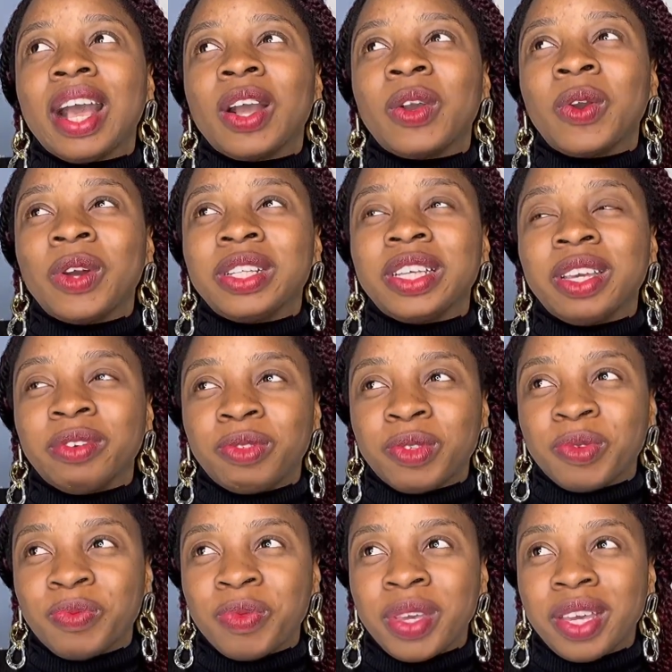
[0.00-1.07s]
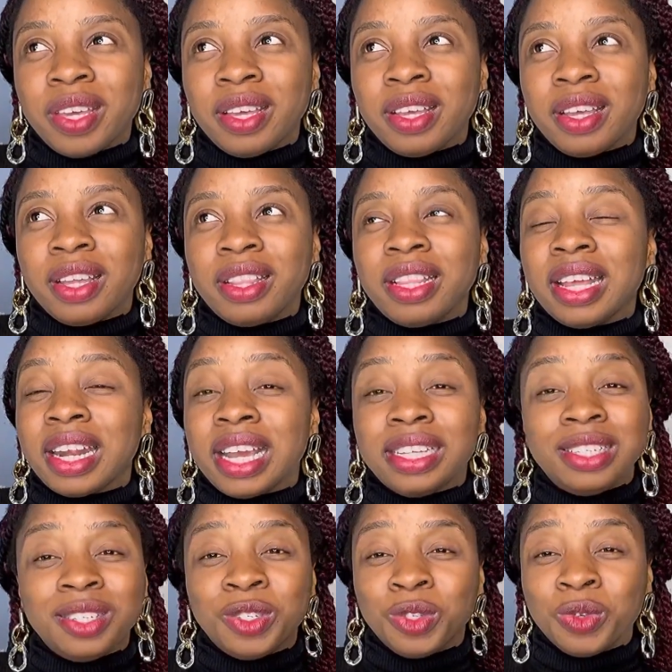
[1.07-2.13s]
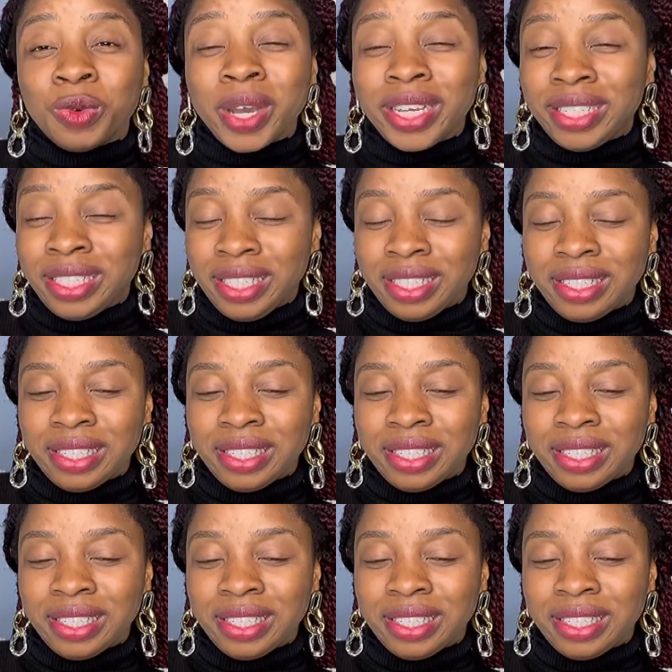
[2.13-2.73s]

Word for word: God gave to me that I didn't know I need.